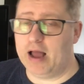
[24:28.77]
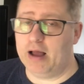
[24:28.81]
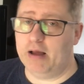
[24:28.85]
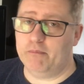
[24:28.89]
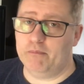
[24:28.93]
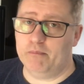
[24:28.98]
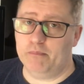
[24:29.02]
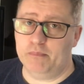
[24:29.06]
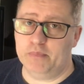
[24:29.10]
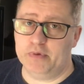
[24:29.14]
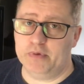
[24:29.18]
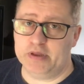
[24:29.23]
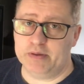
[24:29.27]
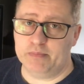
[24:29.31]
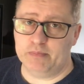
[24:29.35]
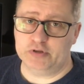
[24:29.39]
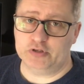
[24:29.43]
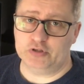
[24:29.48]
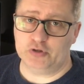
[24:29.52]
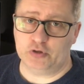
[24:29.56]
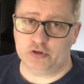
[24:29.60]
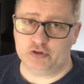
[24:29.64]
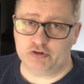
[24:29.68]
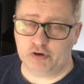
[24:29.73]
me and my
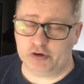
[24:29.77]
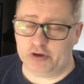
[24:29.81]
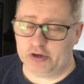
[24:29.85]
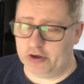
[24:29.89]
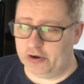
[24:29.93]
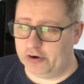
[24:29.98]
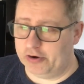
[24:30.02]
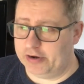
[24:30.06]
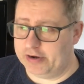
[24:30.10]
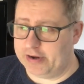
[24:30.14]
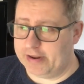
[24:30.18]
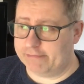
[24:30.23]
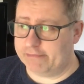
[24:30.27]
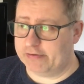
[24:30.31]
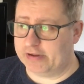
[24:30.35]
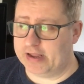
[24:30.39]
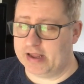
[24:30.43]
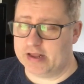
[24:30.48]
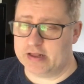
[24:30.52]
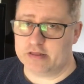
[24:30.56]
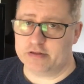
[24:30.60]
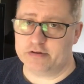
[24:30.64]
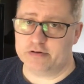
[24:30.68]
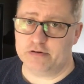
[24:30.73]
daughter are going to
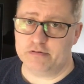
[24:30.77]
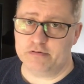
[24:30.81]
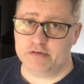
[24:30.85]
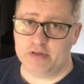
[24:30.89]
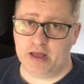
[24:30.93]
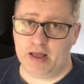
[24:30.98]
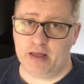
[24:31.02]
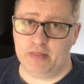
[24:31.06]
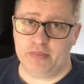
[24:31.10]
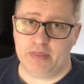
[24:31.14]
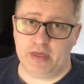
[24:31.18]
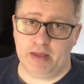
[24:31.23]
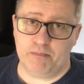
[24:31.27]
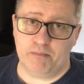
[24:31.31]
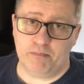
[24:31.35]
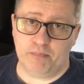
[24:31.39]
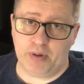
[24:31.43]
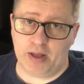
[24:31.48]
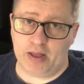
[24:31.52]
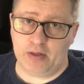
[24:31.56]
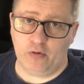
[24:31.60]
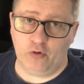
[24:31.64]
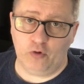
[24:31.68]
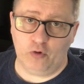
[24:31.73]
navigate through that, then
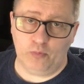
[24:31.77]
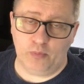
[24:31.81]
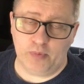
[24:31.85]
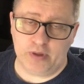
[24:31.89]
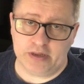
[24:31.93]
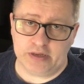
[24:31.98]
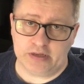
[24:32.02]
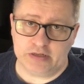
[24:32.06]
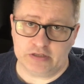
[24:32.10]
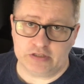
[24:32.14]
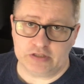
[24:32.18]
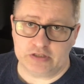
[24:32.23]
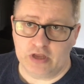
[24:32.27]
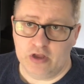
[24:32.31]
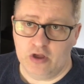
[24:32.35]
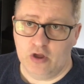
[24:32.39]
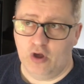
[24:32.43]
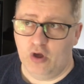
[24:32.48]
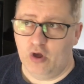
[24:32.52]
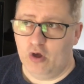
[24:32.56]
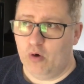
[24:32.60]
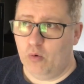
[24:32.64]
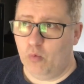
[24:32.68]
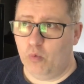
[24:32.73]
by all means,
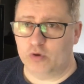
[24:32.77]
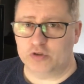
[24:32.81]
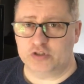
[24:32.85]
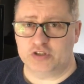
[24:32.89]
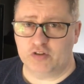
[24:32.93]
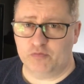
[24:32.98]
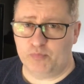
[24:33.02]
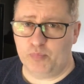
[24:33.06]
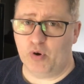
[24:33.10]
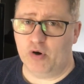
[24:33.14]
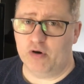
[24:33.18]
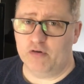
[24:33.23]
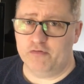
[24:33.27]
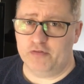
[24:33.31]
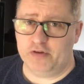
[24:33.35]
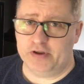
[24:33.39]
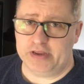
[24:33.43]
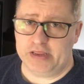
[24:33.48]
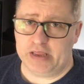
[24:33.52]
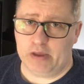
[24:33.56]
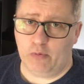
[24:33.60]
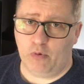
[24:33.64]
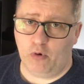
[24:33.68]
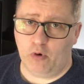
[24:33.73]
once I've put a
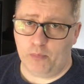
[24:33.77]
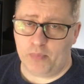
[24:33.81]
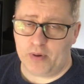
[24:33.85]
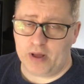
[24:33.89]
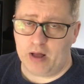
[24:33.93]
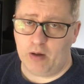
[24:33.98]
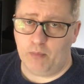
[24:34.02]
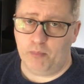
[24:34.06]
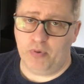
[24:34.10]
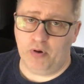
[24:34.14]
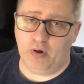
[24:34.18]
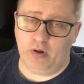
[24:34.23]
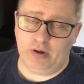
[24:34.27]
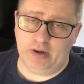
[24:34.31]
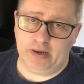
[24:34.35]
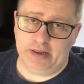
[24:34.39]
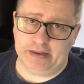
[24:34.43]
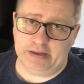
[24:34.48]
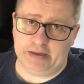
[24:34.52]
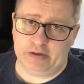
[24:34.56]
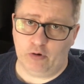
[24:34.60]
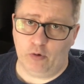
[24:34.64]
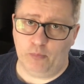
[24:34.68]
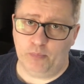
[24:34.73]
video up, I'll put a
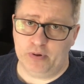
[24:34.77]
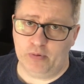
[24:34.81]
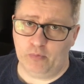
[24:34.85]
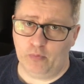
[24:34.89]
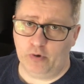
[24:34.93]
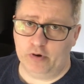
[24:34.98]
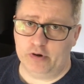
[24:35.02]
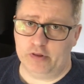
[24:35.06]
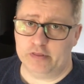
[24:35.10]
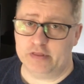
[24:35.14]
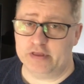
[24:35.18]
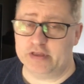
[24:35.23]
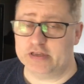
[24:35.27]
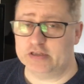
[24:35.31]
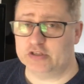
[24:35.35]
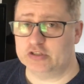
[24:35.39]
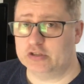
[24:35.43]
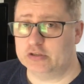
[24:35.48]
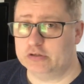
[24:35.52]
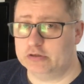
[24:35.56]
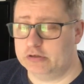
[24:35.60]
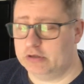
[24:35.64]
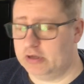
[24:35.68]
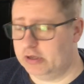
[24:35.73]
link up in one of these,
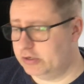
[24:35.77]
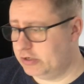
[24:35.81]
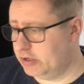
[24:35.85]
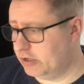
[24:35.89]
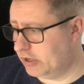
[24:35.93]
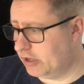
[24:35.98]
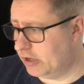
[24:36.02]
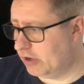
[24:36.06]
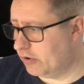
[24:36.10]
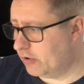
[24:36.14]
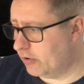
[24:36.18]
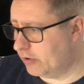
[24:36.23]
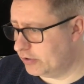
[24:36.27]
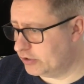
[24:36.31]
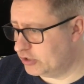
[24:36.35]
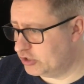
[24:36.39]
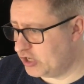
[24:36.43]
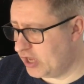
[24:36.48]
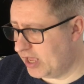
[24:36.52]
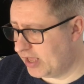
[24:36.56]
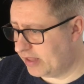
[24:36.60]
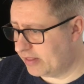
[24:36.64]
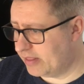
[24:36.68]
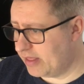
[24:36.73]
and you can go and
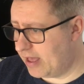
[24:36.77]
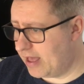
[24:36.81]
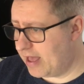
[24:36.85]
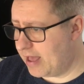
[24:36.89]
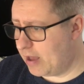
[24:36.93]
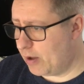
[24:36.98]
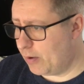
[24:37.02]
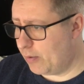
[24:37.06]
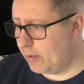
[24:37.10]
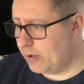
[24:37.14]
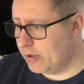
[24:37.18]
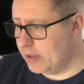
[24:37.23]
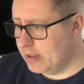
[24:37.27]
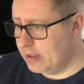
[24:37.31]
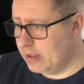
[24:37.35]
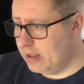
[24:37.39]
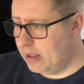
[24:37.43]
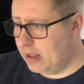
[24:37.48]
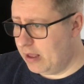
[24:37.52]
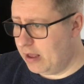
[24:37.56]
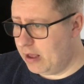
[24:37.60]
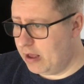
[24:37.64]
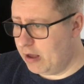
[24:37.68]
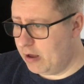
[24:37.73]
check that out.
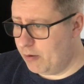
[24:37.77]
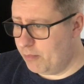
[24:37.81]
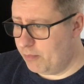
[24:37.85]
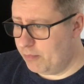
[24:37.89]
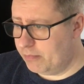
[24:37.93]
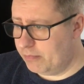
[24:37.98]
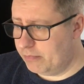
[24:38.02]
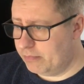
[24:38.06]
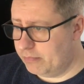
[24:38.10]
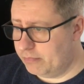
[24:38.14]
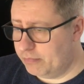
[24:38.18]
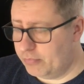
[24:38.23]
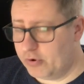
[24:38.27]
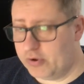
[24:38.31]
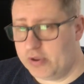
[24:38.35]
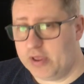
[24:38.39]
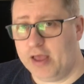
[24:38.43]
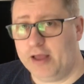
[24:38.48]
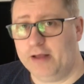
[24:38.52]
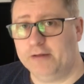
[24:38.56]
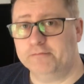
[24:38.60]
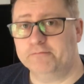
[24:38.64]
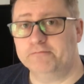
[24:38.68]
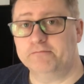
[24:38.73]
But
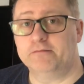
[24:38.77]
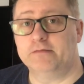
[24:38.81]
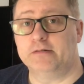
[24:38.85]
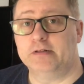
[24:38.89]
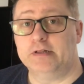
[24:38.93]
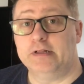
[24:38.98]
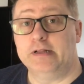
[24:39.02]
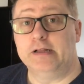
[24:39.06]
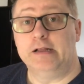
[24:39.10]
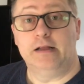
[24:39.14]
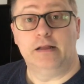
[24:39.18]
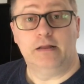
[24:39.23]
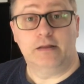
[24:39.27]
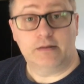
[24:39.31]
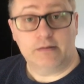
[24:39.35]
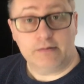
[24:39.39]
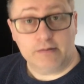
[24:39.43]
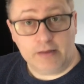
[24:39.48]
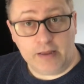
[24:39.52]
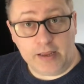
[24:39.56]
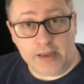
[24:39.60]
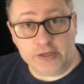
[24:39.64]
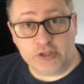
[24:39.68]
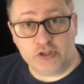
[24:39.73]
yeah,
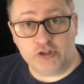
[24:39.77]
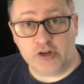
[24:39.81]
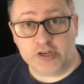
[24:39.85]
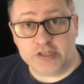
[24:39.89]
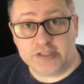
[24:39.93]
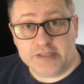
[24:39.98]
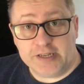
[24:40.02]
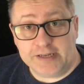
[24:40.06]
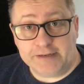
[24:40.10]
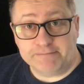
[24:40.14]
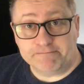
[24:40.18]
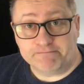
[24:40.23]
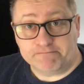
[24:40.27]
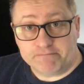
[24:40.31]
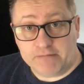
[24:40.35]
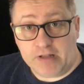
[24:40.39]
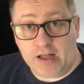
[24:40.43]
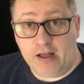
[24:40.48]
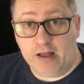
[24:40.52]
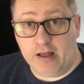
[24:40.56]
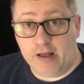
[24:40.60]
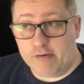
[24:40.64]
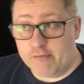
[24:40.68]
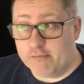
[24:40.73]
interesting,
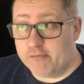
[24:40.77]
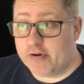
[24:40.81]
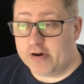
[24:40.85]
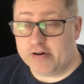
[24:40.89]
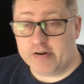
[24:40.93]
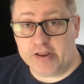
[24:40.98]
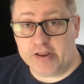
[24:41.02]
very